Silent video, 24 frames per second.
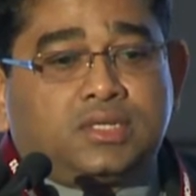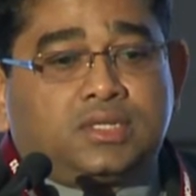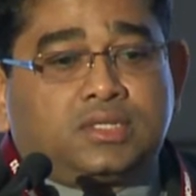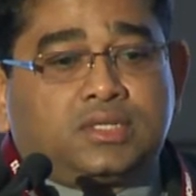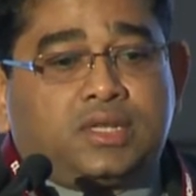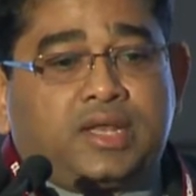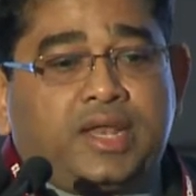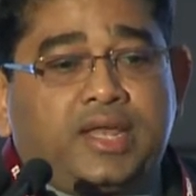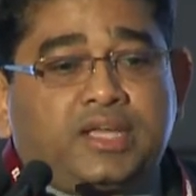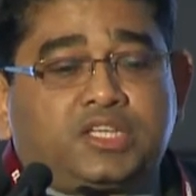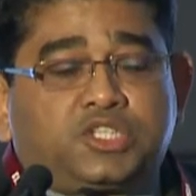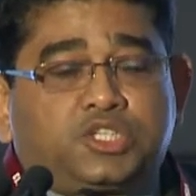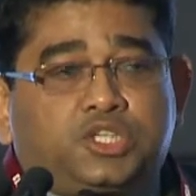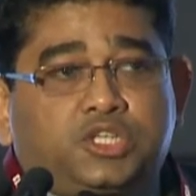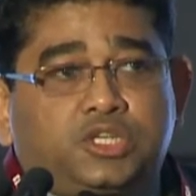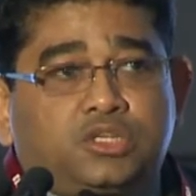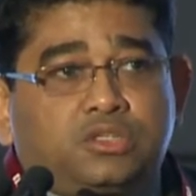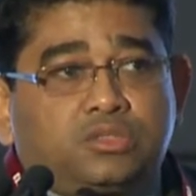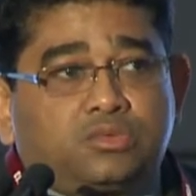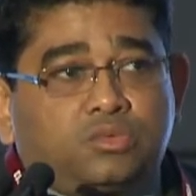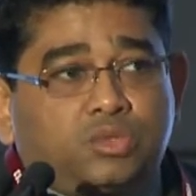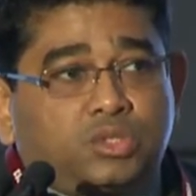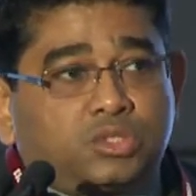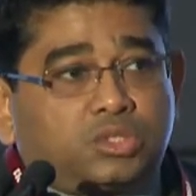The next
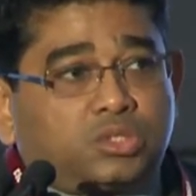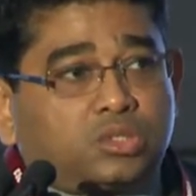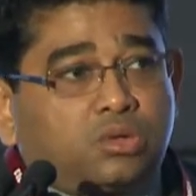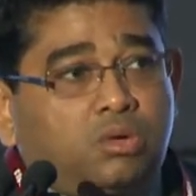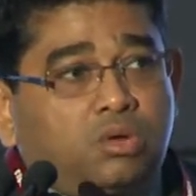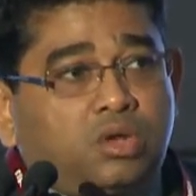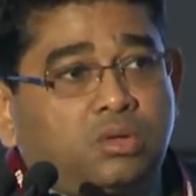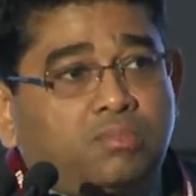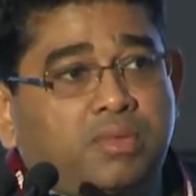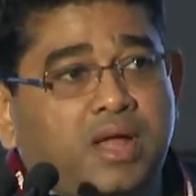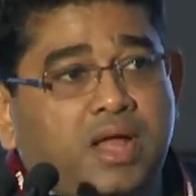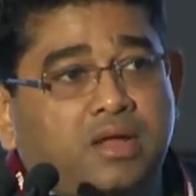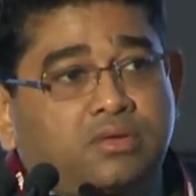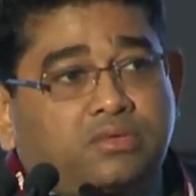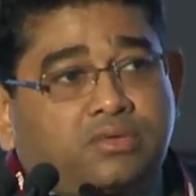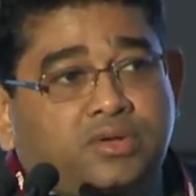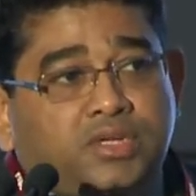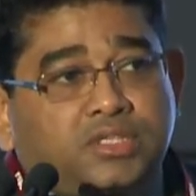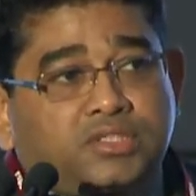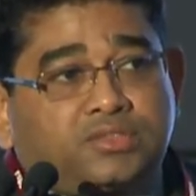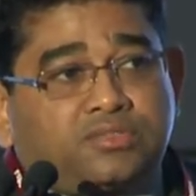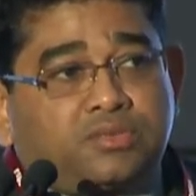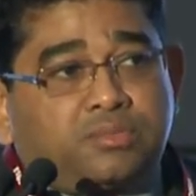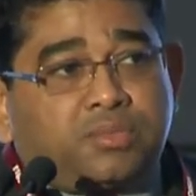year was all about
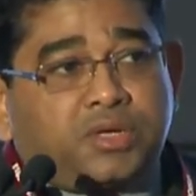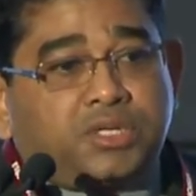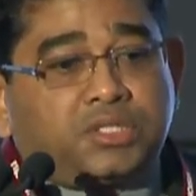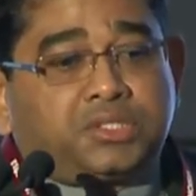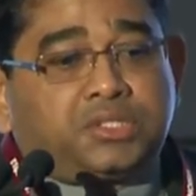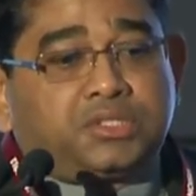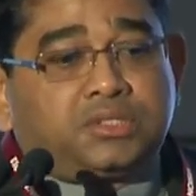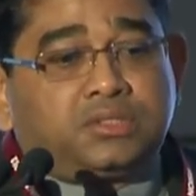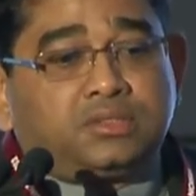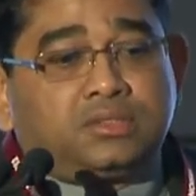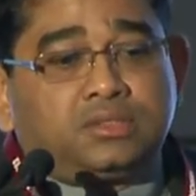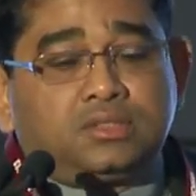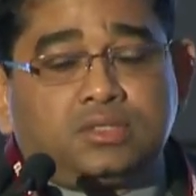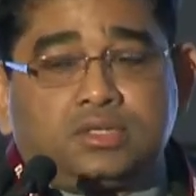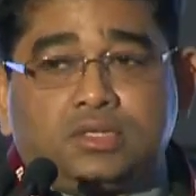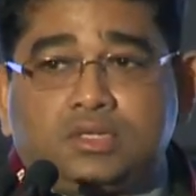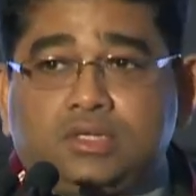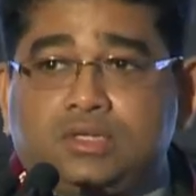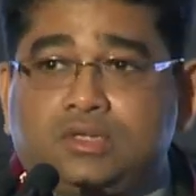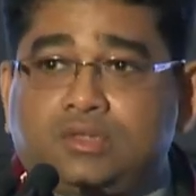transformation.